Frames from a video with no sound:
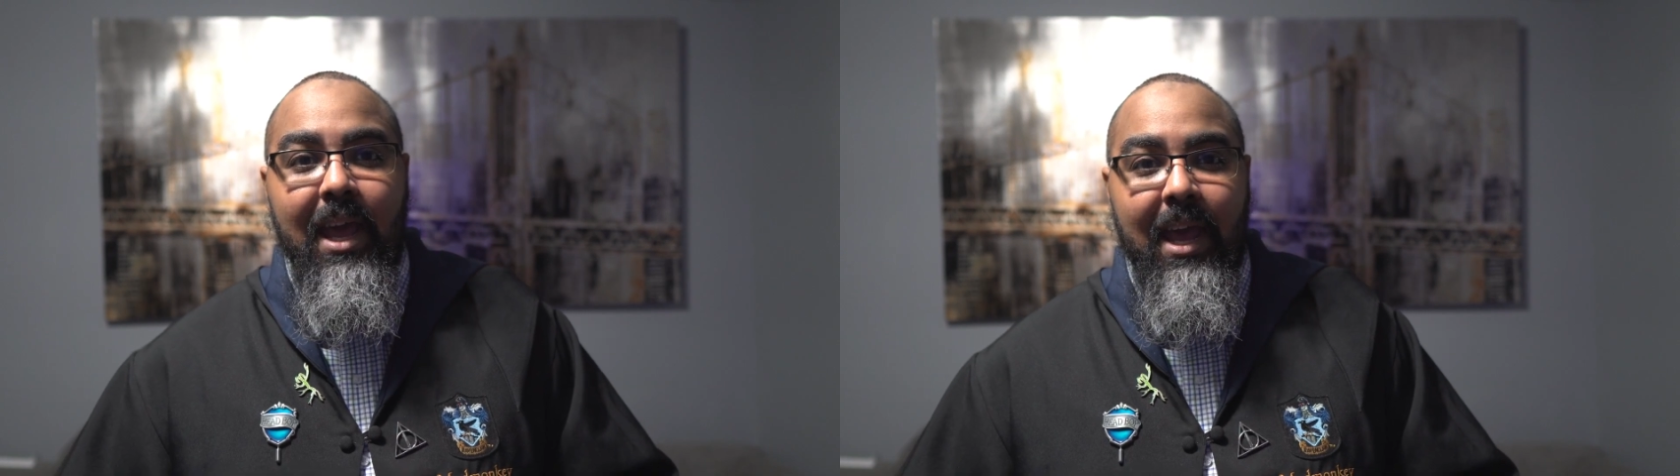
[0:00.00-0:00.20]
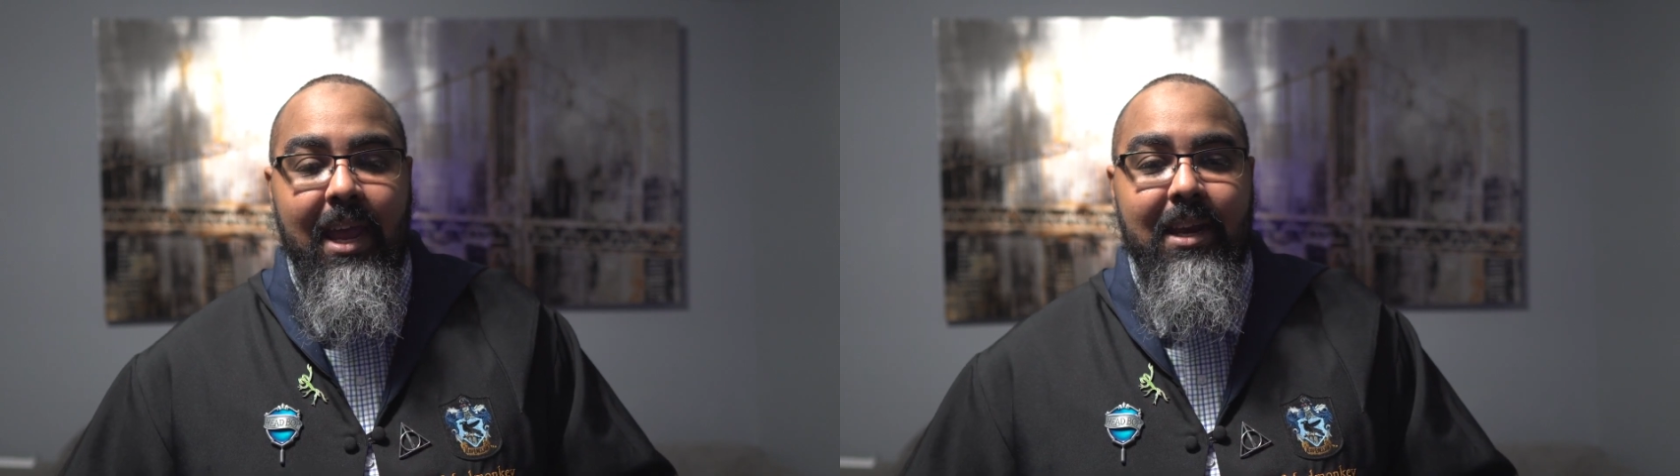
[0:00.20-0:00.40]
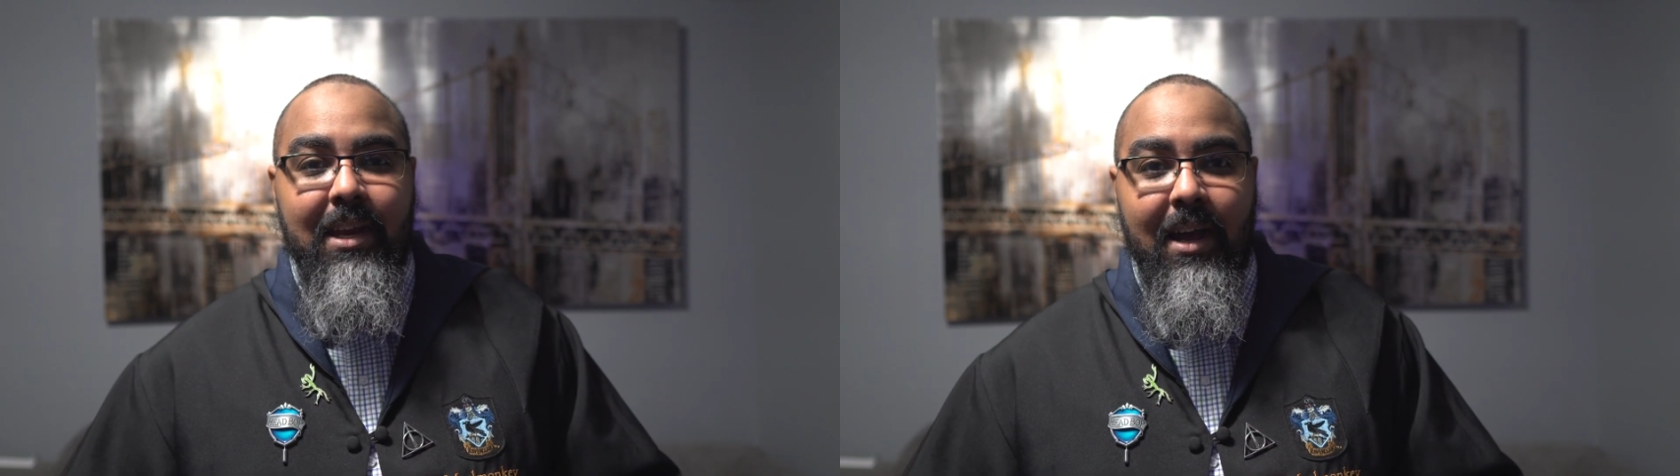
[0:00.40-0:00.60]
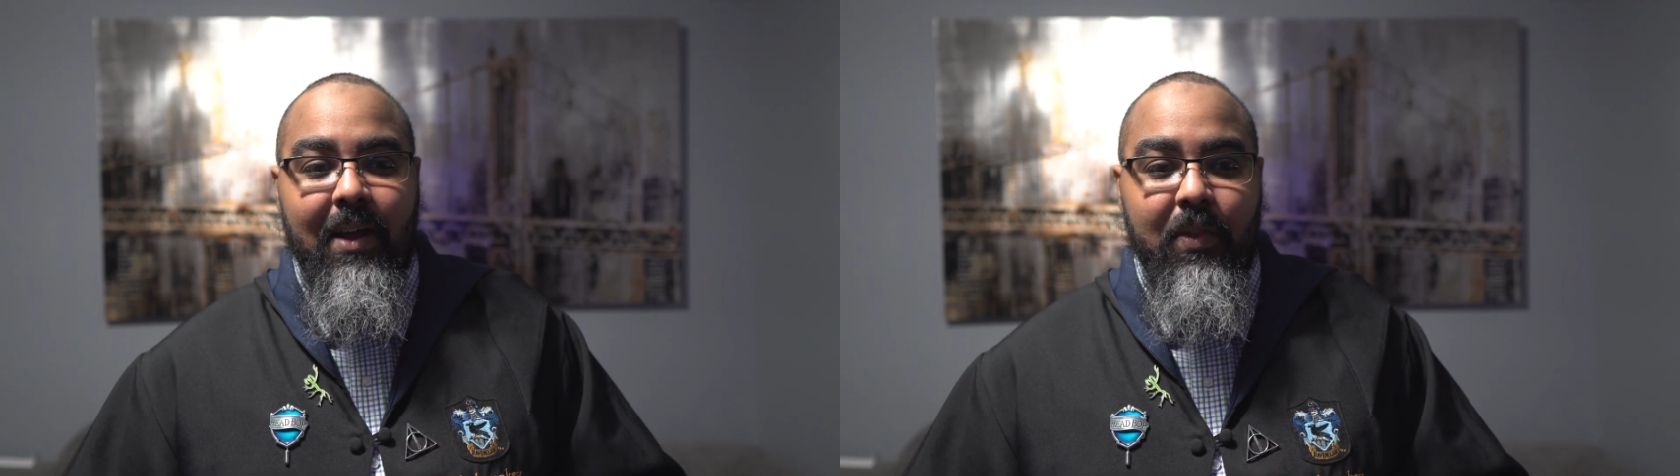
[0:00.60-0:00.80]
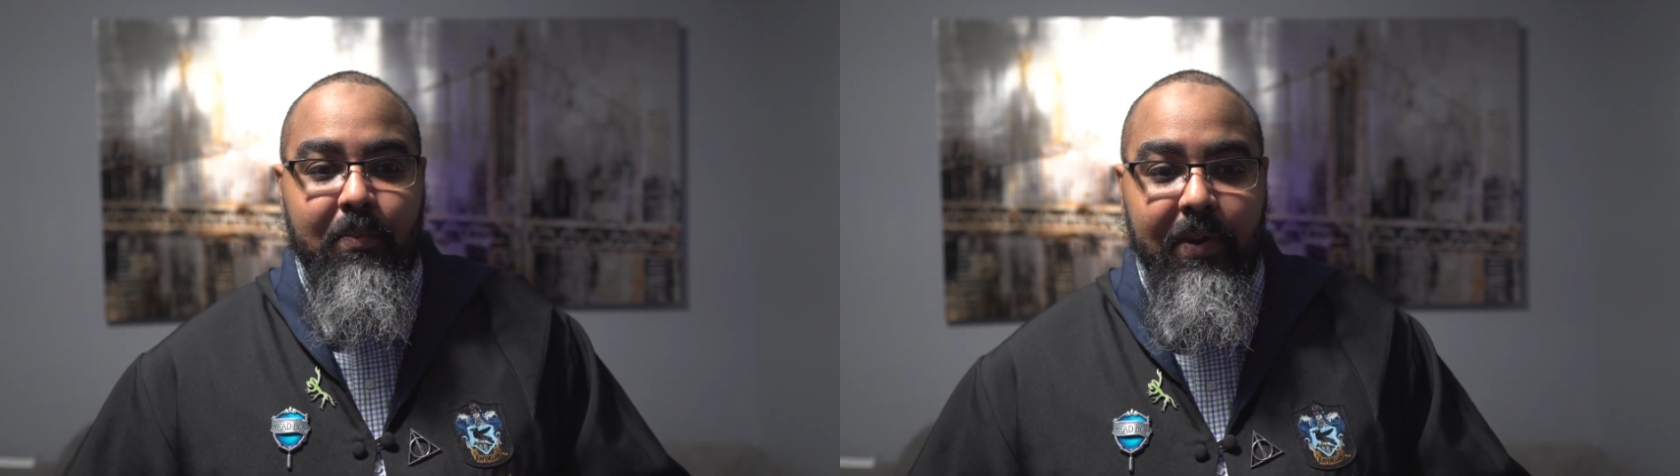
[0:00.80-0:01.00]
and
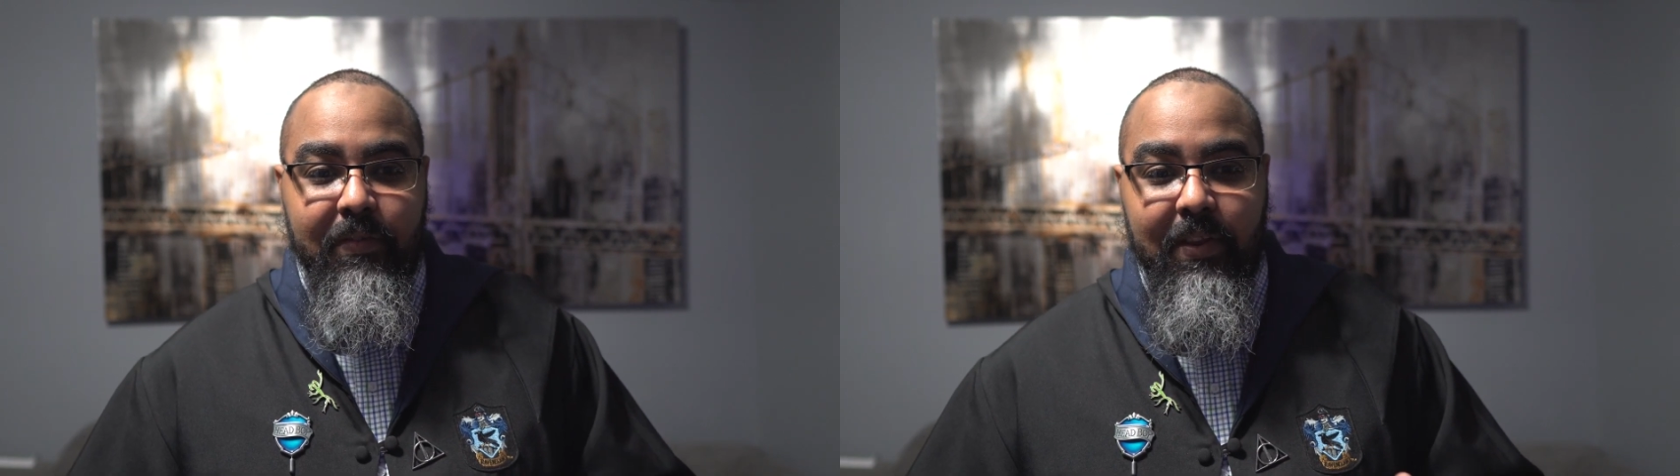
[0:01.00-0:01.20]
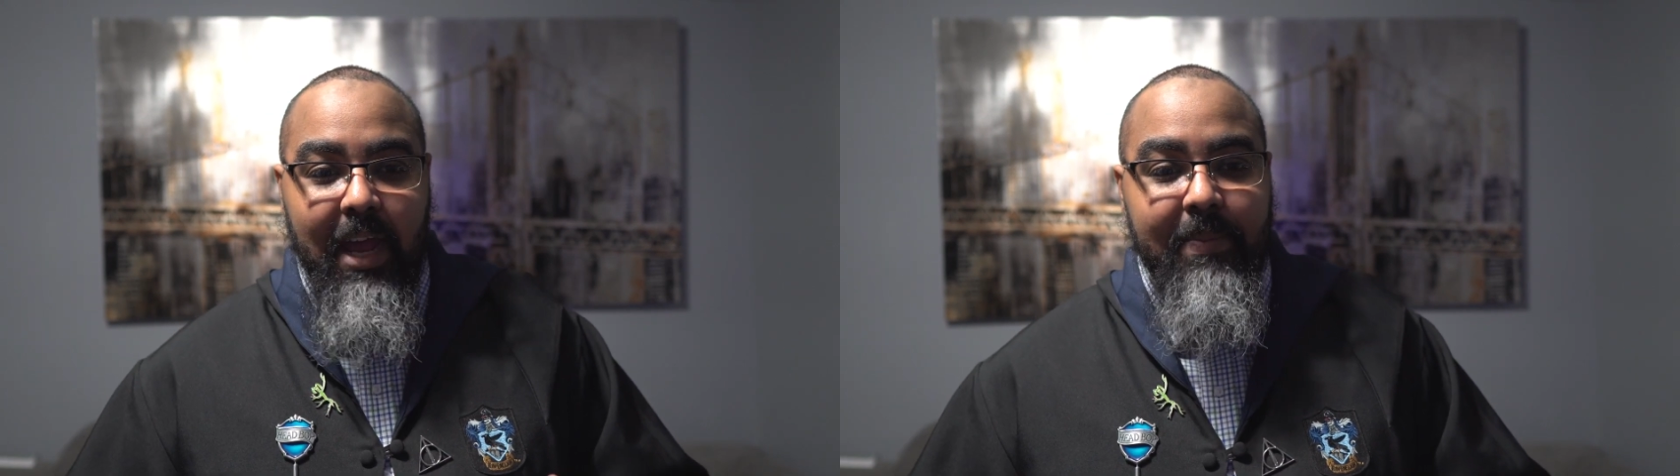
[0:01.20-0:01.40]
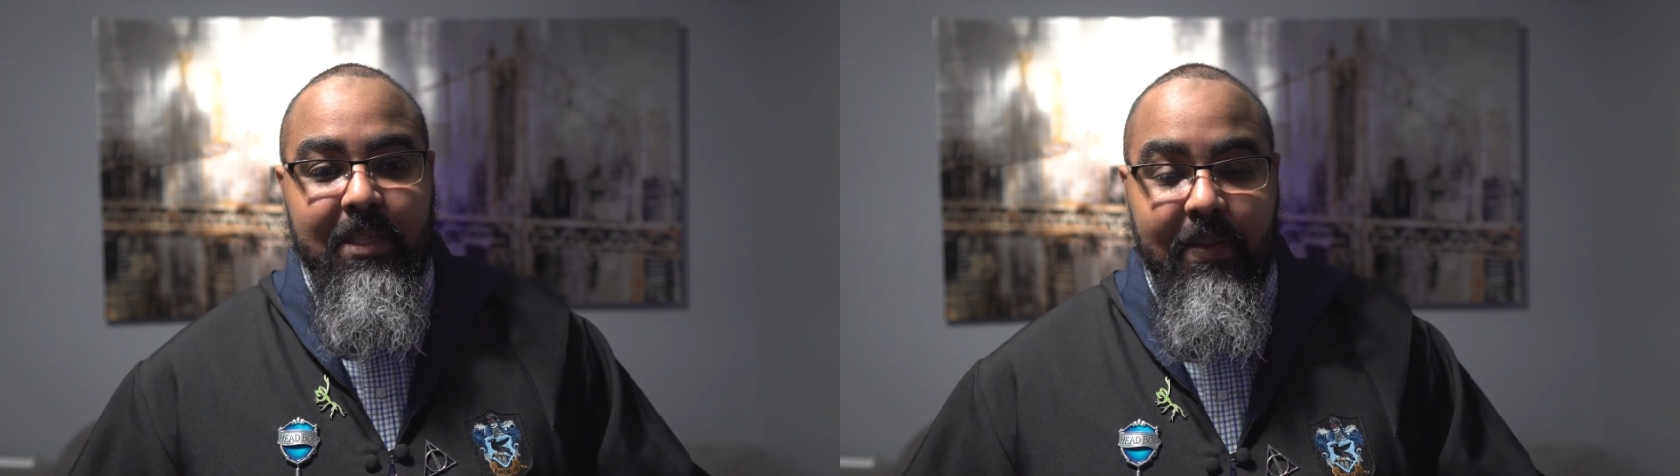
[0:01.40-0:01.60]
the brief synopsis